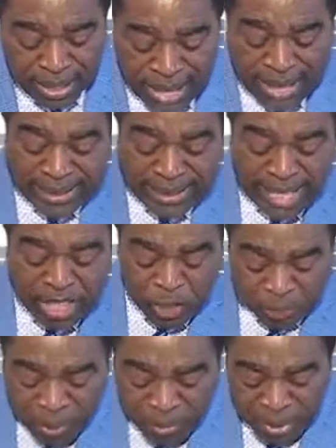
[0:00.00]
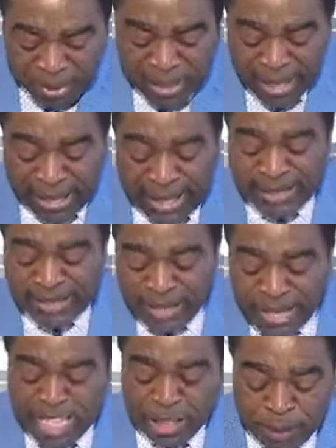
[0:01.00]
And this spirit is
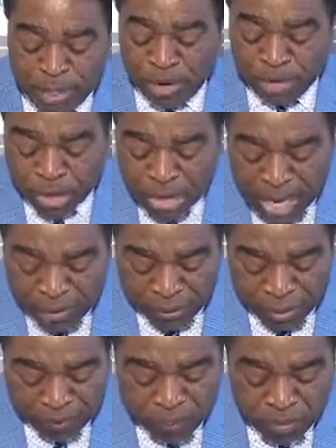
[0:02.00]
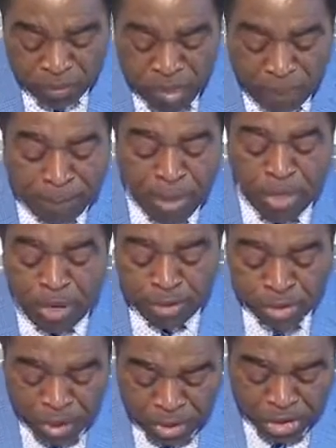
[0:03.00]
not a spirit of slavery, but of
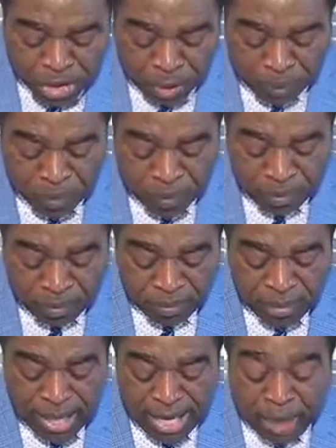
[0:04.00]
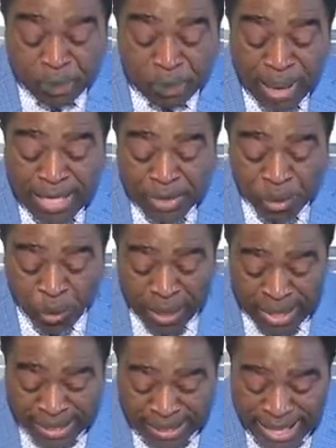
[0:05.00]
sonship. He bears
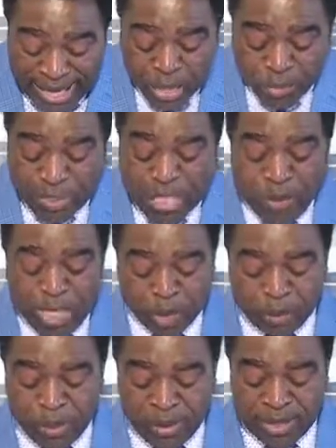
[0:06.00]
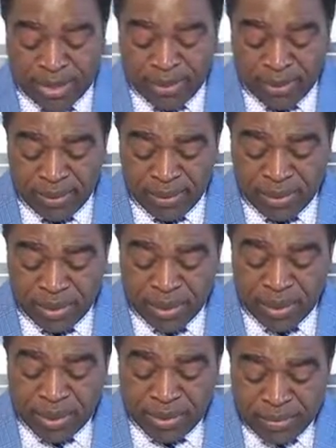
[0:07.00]
witness with our spirit
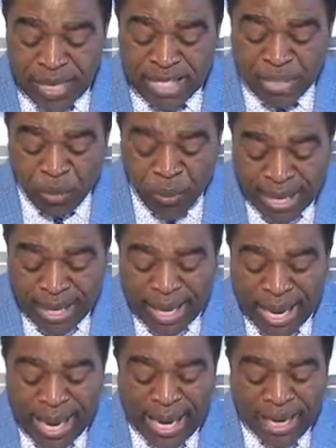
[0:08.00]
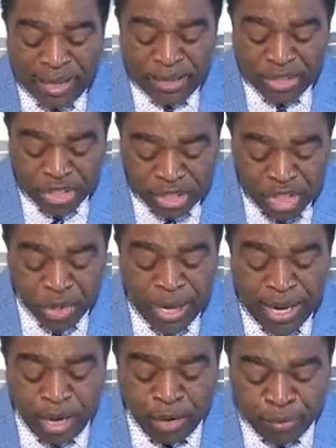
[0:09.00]
that we are
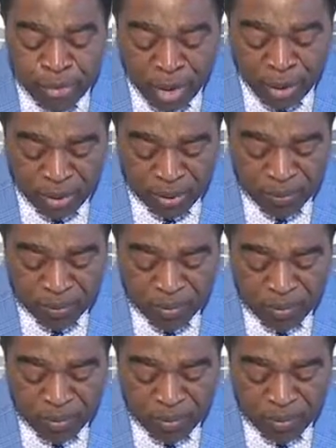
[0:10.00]
children of God.